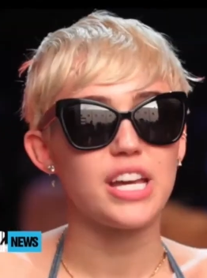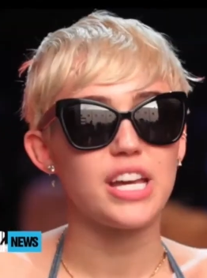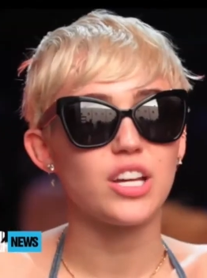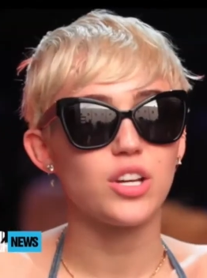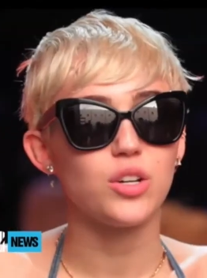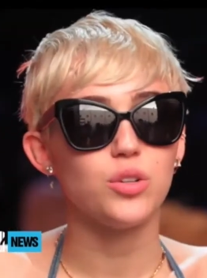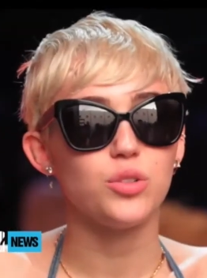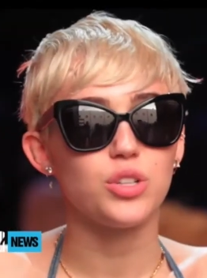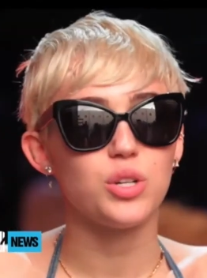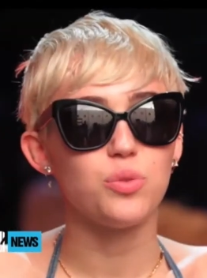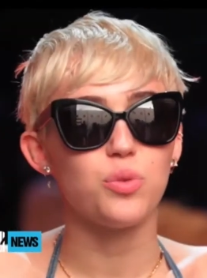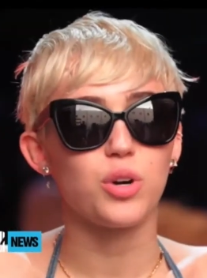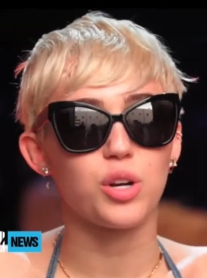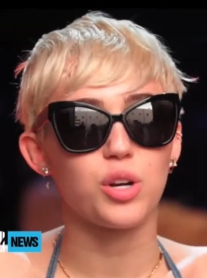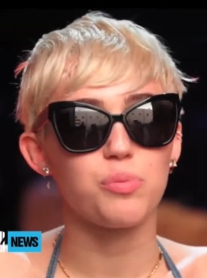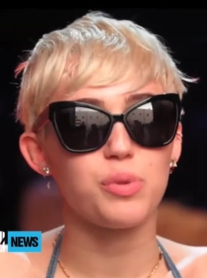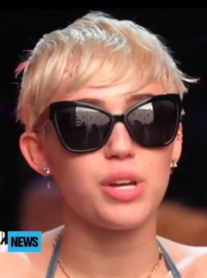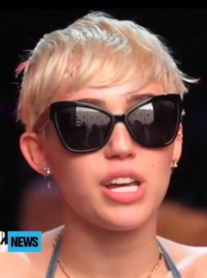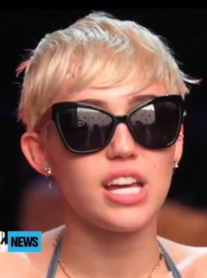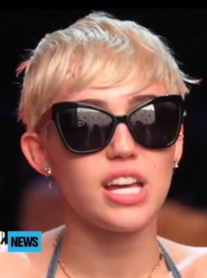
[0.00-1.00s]
being who you
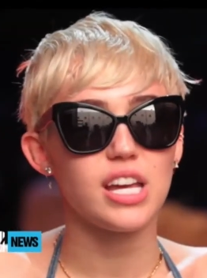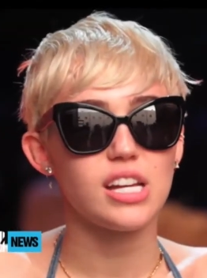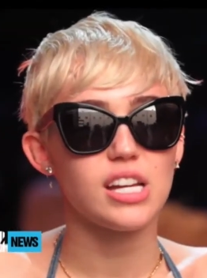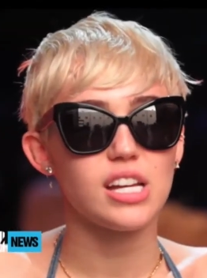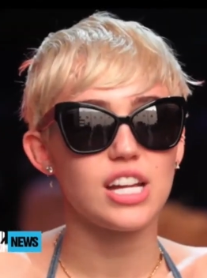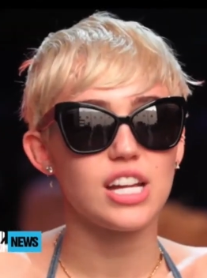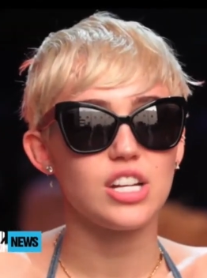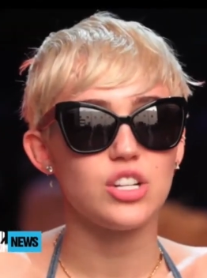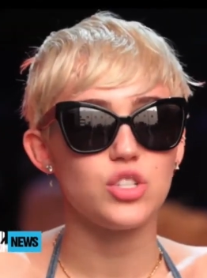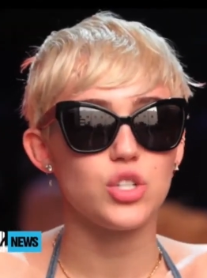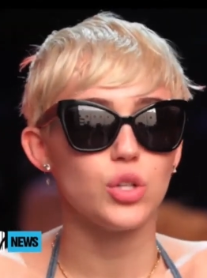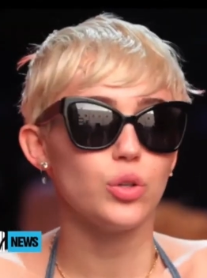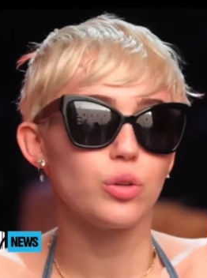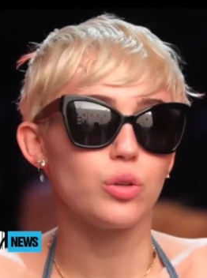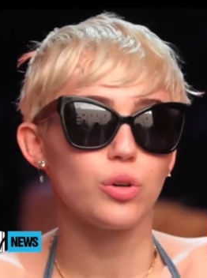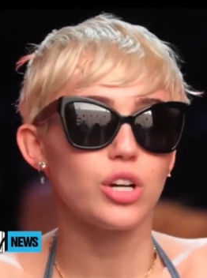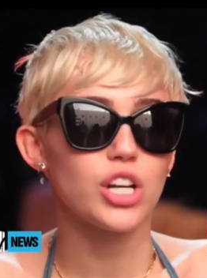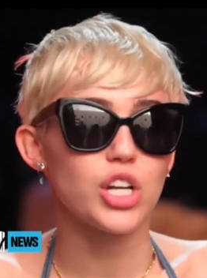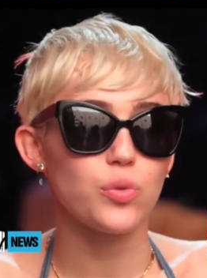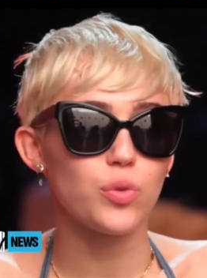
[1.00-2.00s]
want to be and
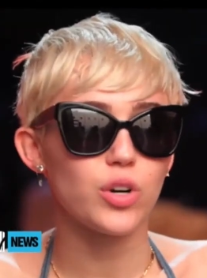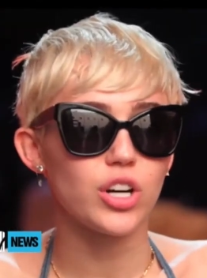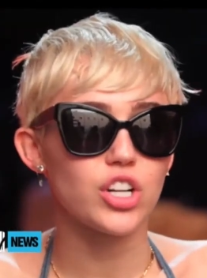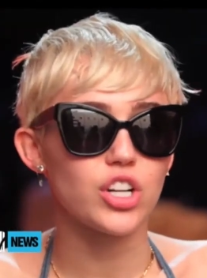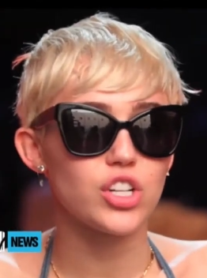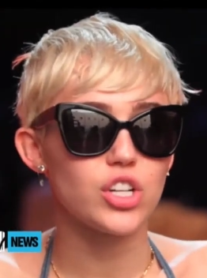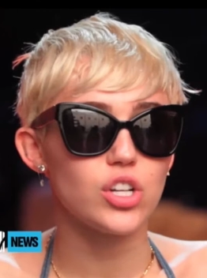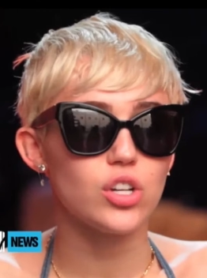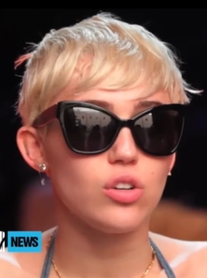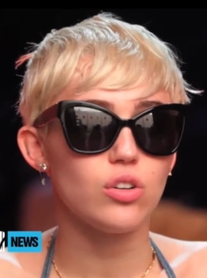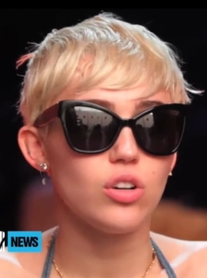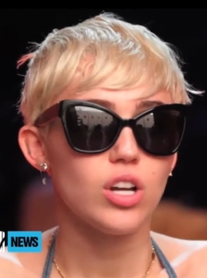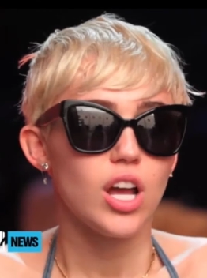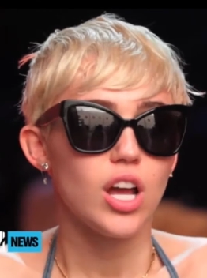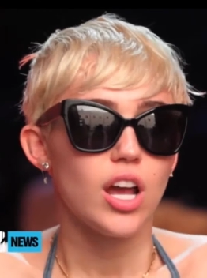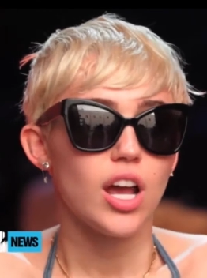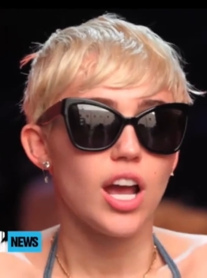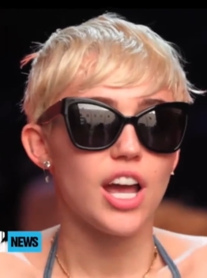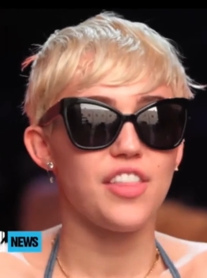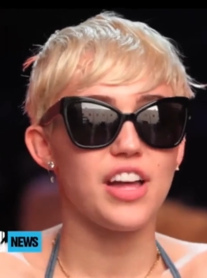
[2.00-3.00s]
doing what you want to do.
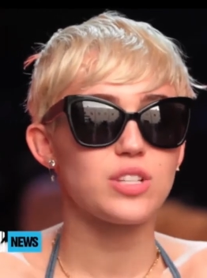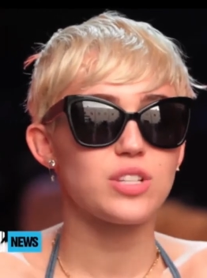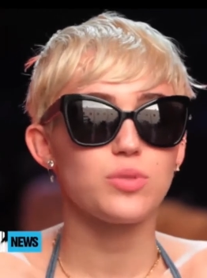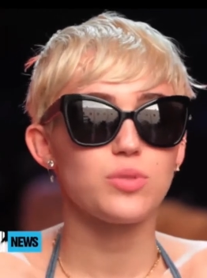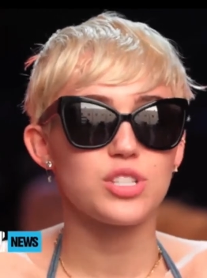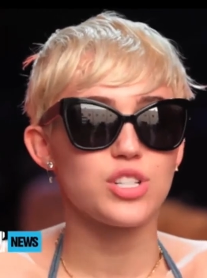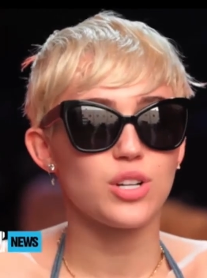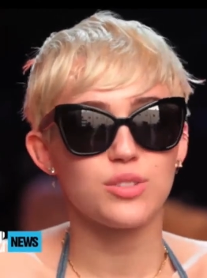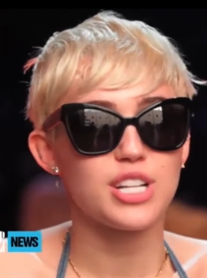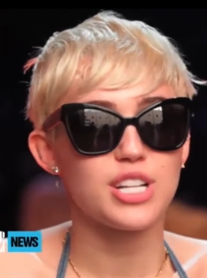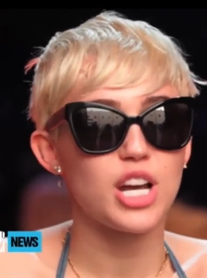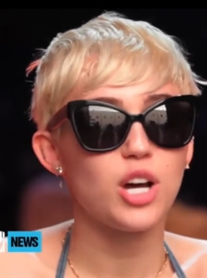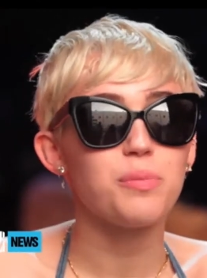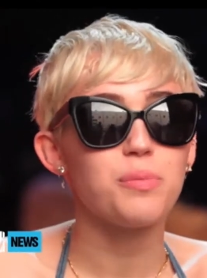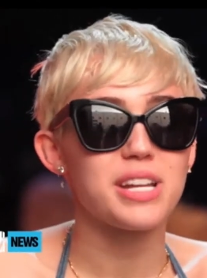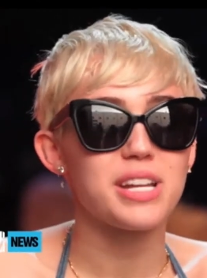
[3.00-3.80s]
And that's what Don't